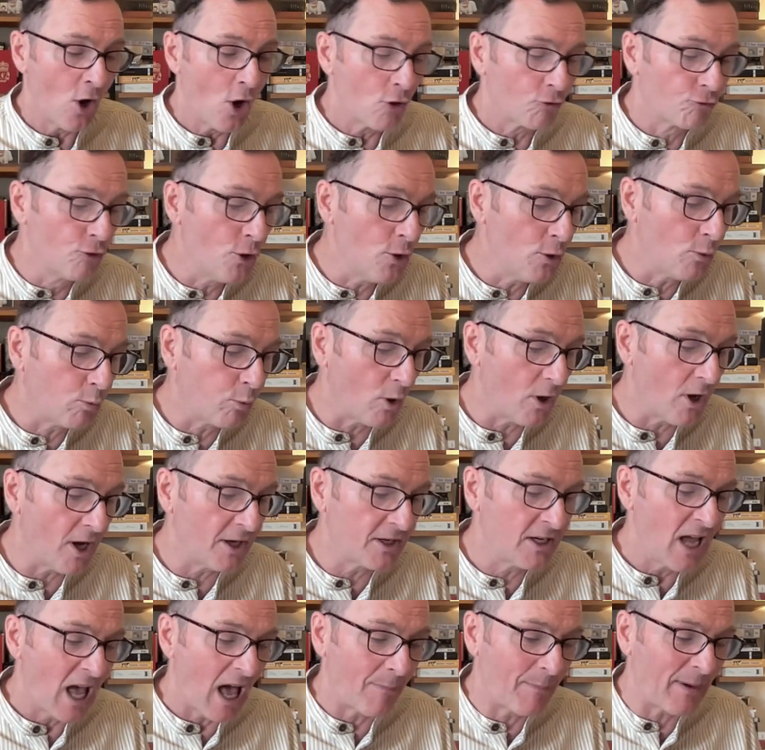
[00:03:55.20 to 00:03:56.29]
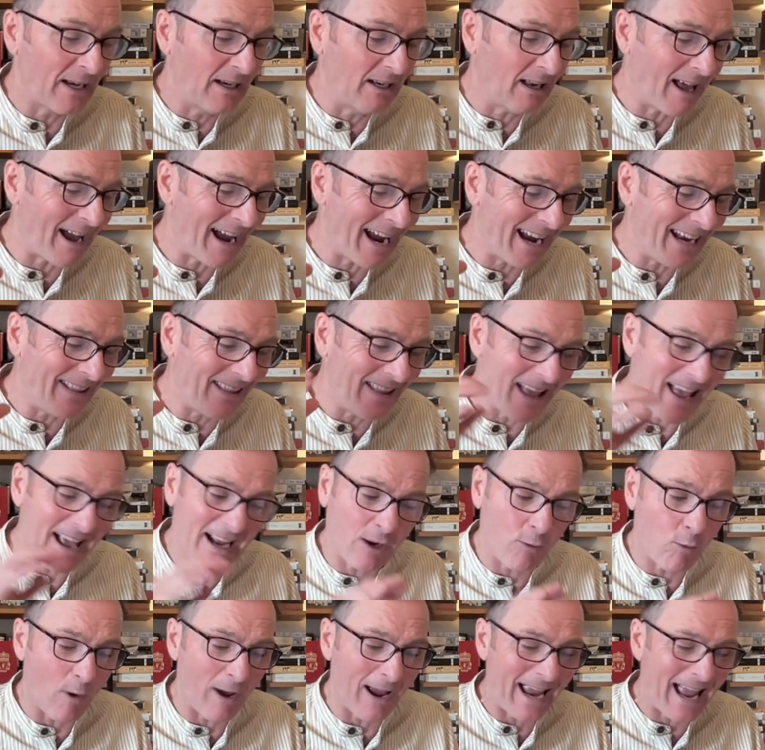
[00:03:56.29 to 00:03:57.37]
Rude Word had been lying there
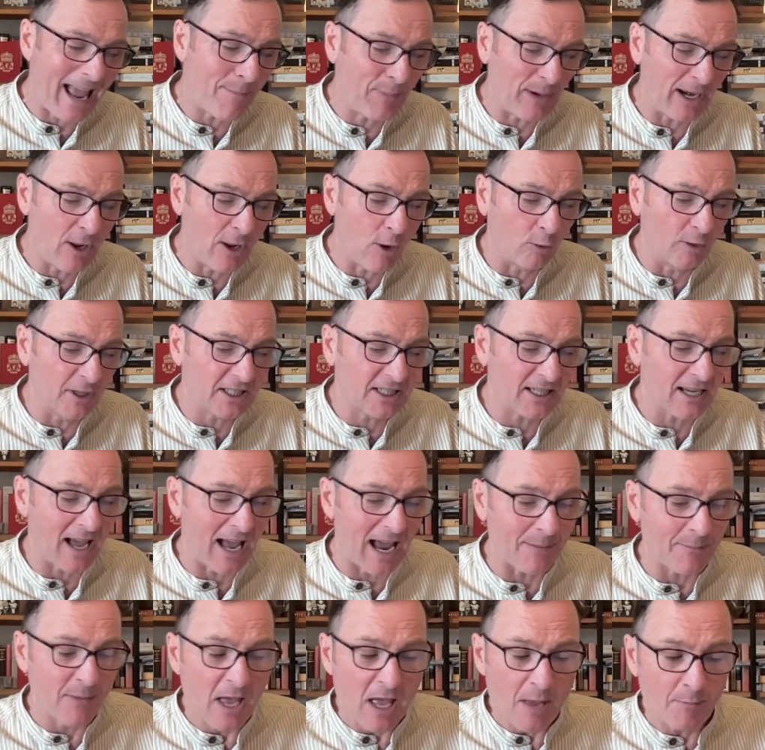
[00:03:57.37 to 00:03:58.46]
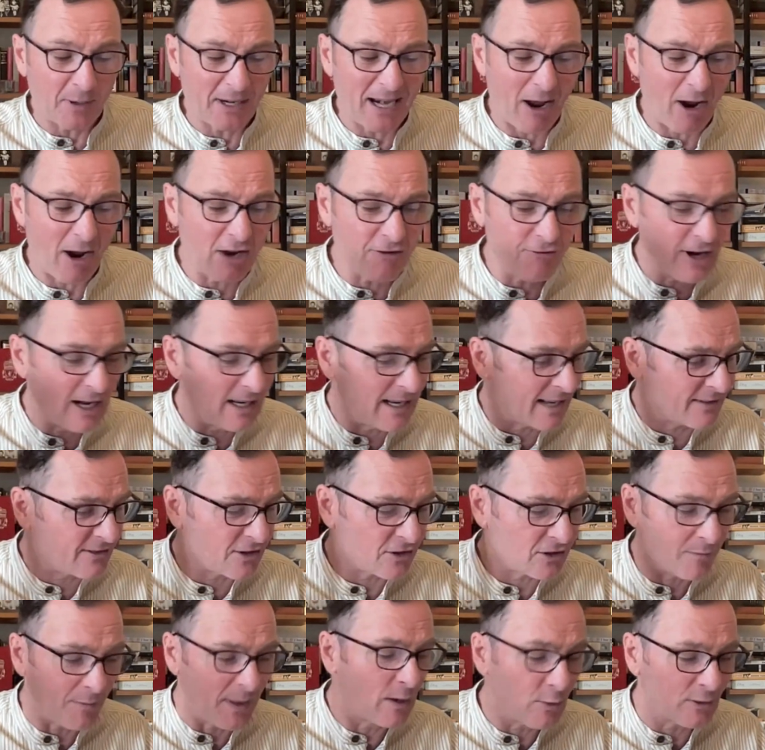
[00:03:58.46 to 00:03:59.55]
quite happily all the time, but now he realised that
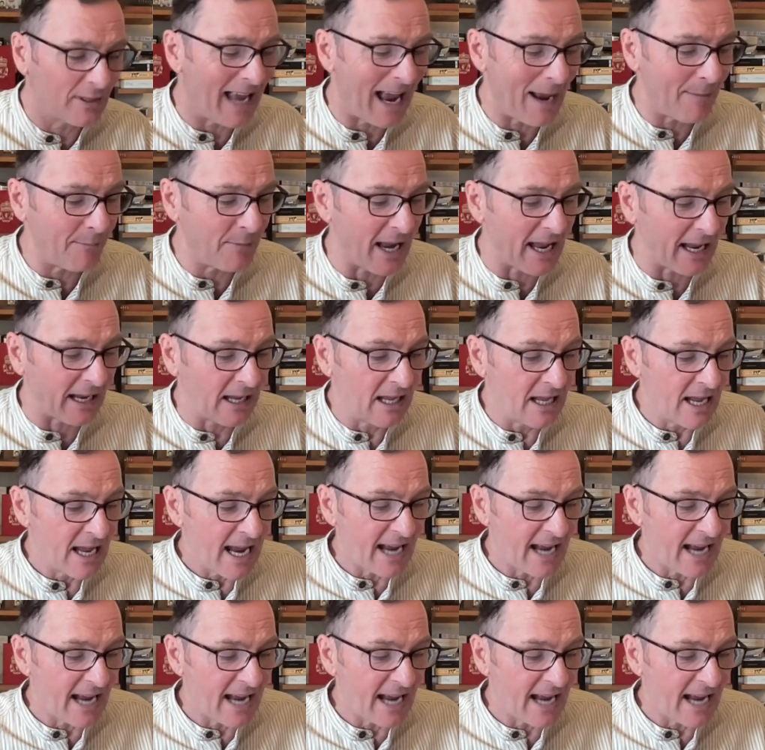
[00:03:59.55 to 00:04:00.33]
something was happening.